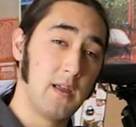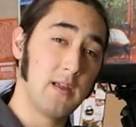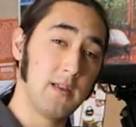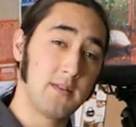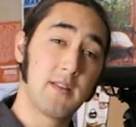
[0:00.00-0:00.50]

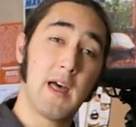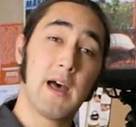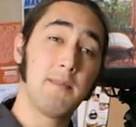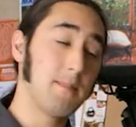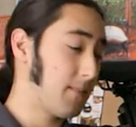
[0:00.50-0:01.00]
is
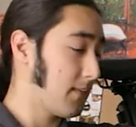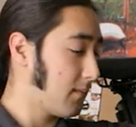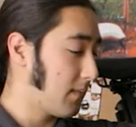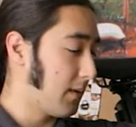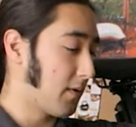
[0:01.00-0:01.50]
that
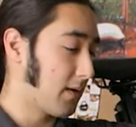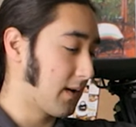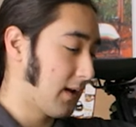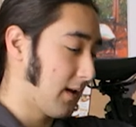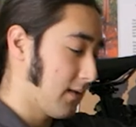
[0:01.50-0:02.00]
people are
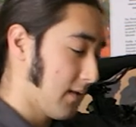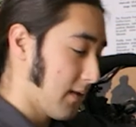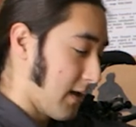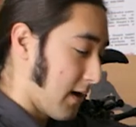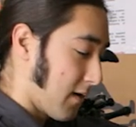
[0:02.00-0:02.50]
getting
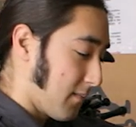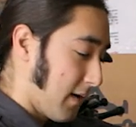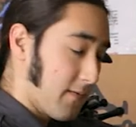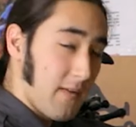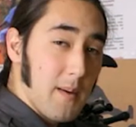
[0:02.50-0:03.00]
their
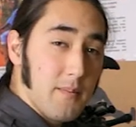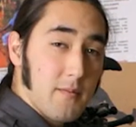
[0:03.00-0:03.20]
mud flap